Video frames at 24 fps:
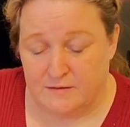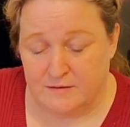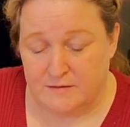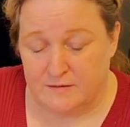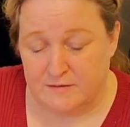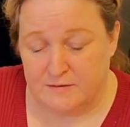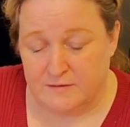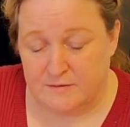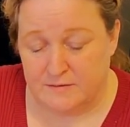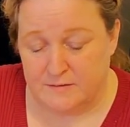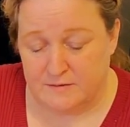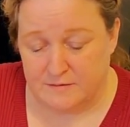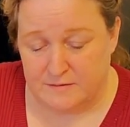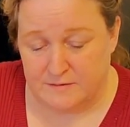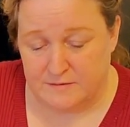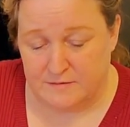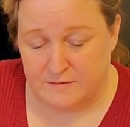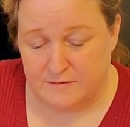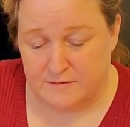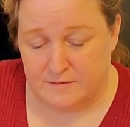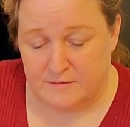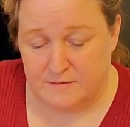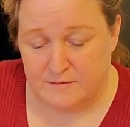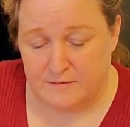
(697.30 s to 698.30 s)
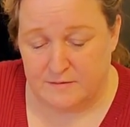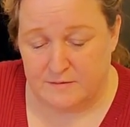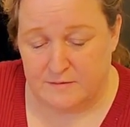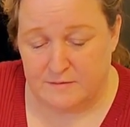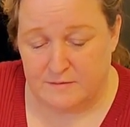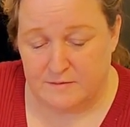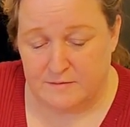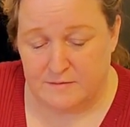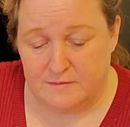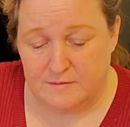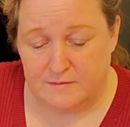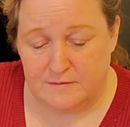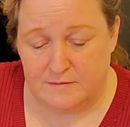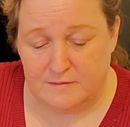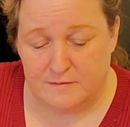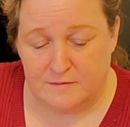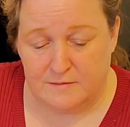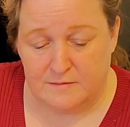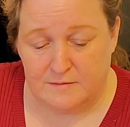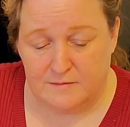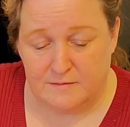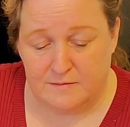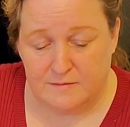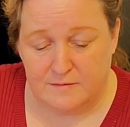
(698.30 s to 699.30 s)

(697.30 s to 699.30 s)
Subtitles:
No one is speaking in this clip.